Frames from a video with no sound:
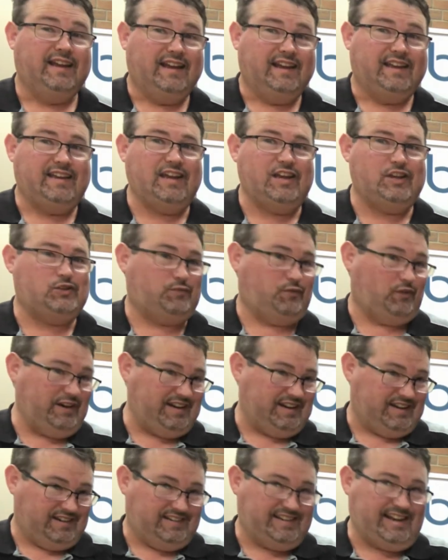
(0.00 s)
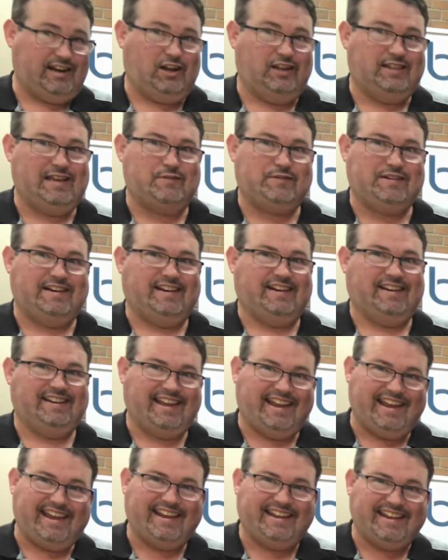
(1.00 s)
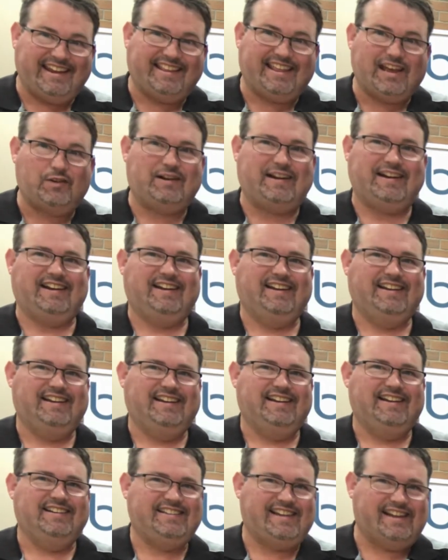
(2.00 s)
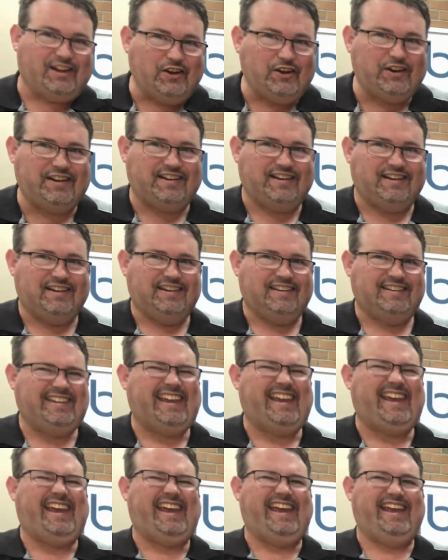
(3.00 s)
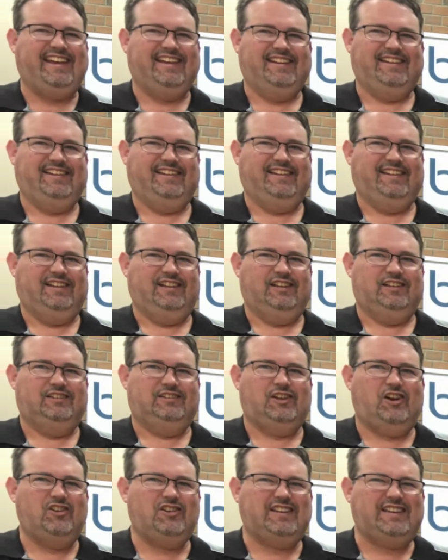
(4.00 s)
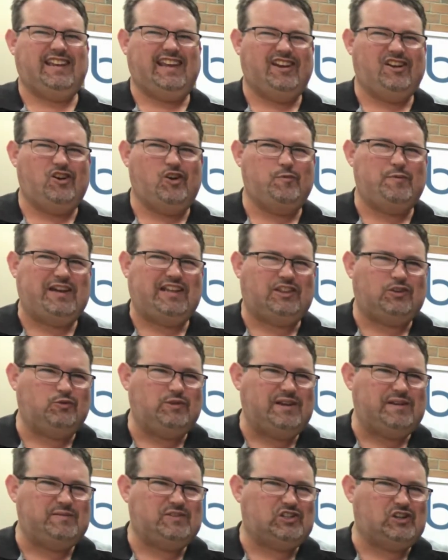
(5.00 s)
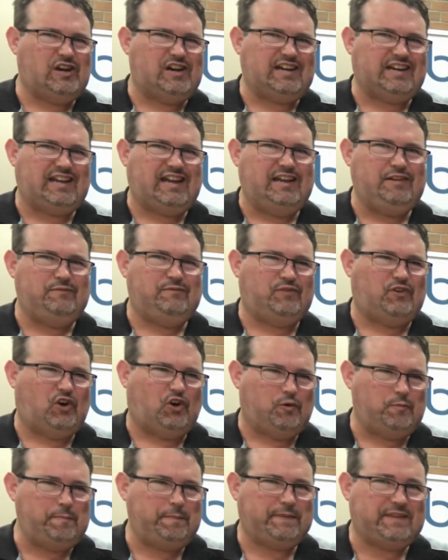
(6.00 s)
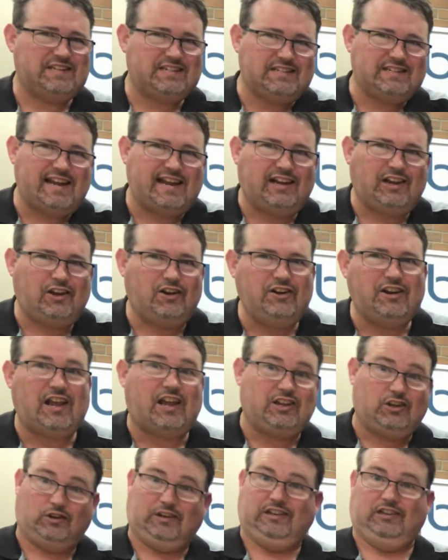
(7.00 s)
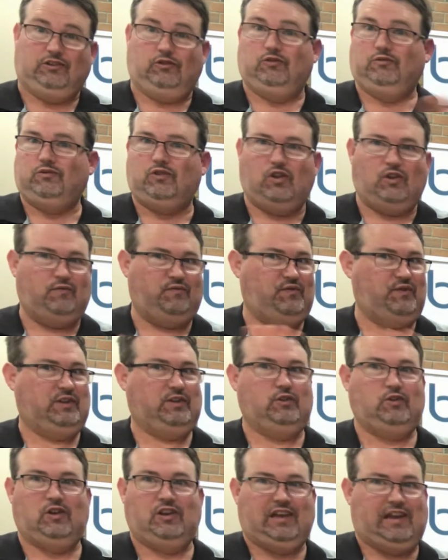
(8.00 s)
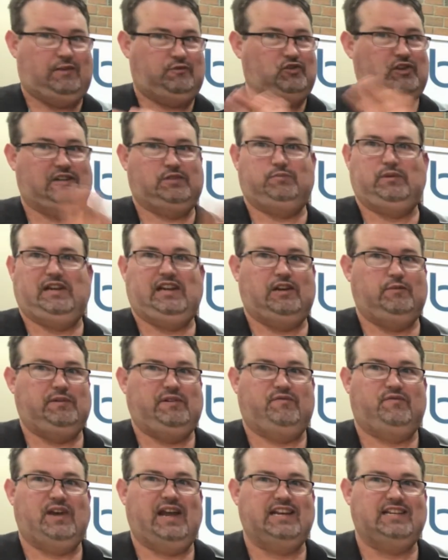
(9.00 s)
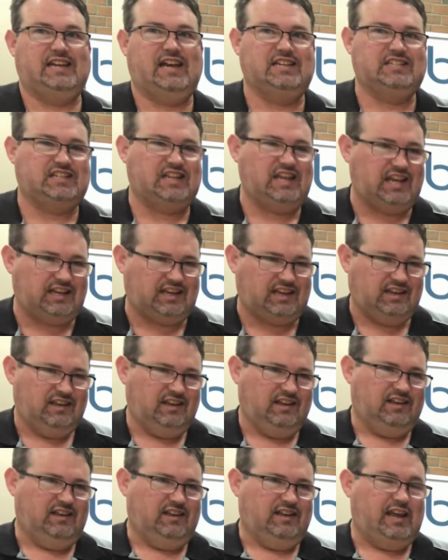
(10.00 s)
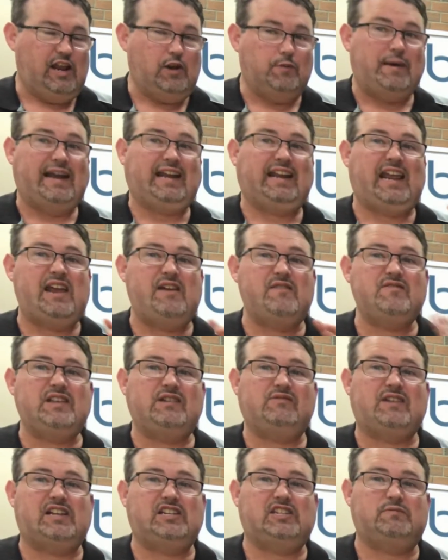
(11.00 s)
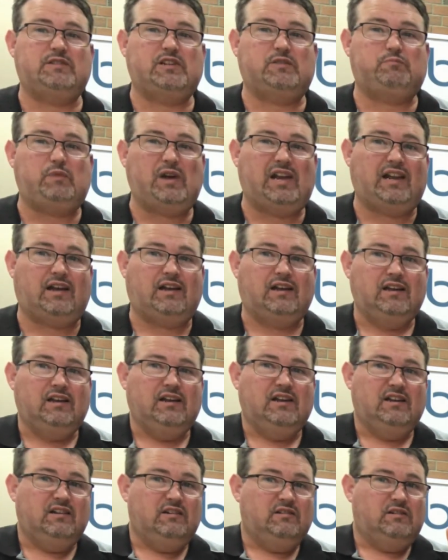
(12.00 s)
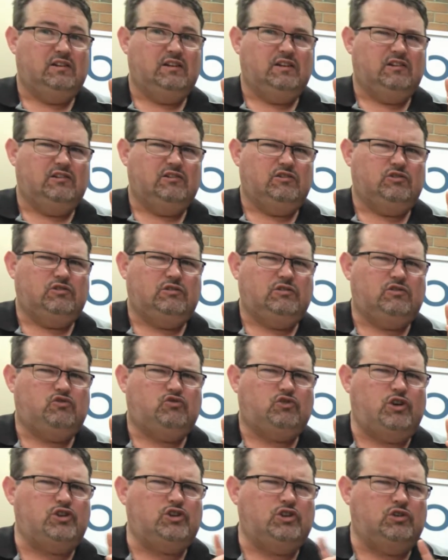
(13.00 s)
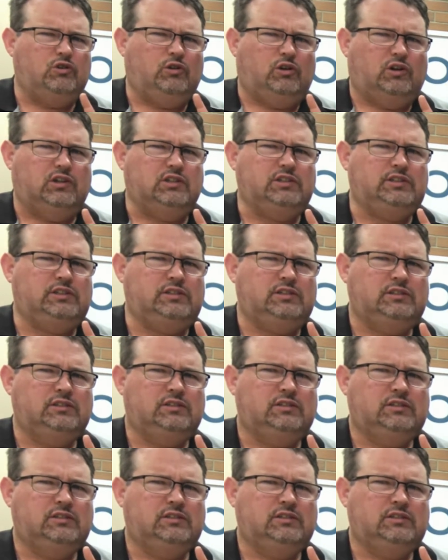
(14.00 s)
Yeah, it's free. Download that one. Yeah, that one. Download it. Yeah. Don't care about the website it came from. Just download it. Yeah, trust me, it'll be fantastic. It'll make everything run so much better. Trojan horse.